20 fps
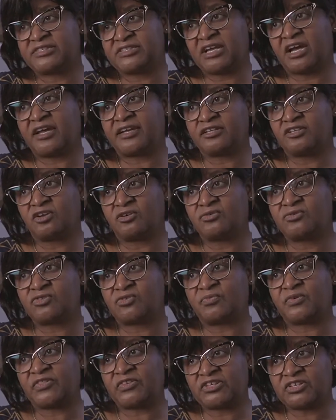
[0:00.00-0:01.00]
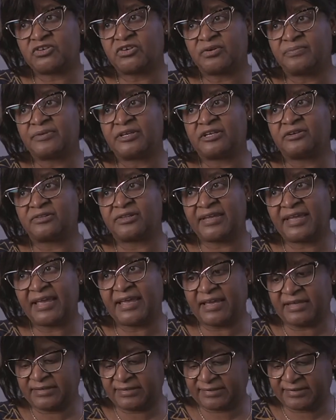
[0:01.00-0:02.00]
diagnosed with terminal
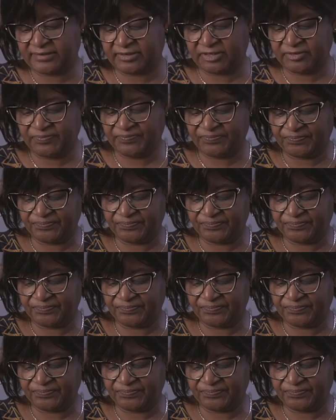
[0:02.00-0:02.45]
cancer.